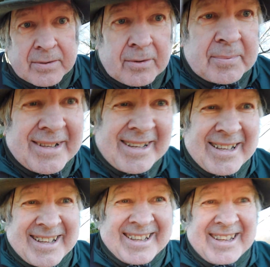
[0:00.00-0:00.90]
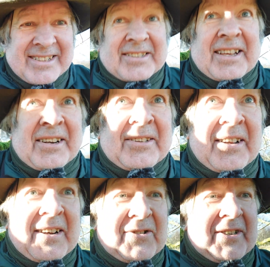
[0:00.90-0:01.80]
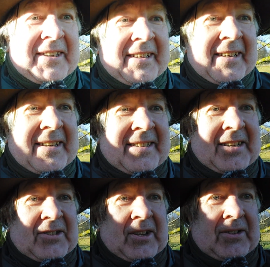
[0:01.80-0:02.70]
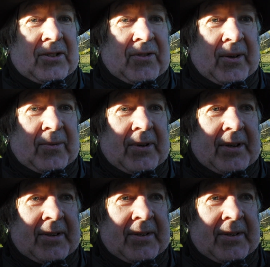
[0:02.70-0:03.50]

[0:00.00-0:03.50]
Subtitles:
Oh, just getting under a tree there. Just turn these round.